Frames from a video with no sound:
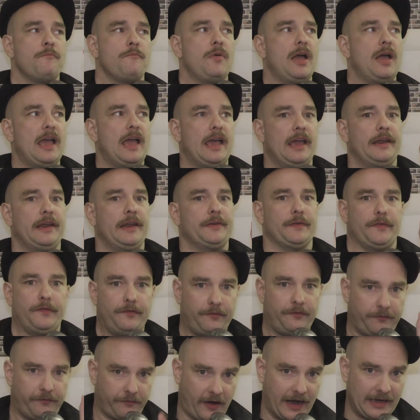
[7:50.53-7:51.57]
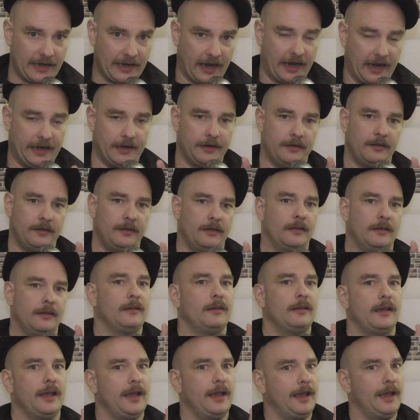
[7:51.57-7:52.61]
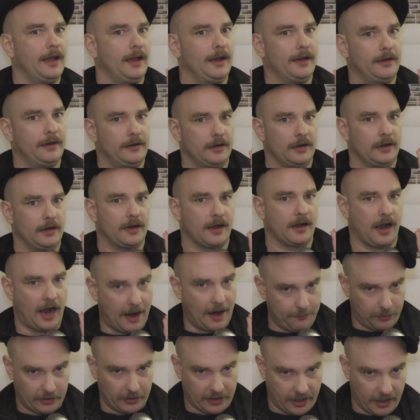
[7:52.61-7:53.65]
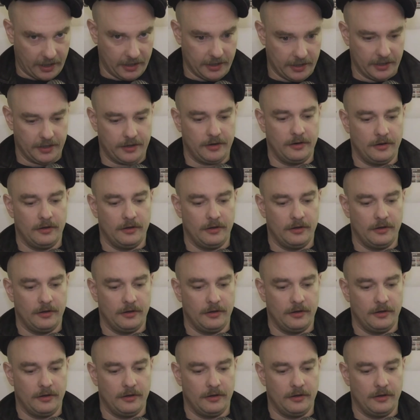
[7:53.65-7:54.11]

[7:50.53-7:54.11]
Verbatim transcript: and finite and complicated